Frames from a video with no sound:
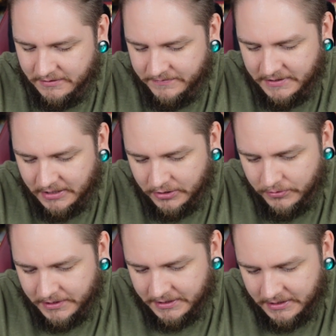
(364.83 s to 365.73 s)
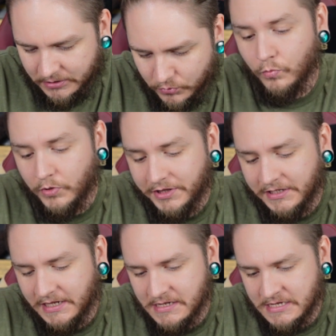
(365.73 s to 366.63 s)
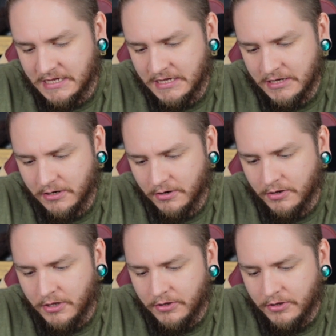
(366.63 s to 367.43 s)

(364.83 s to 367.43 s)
of yellow in it. Really neat key here.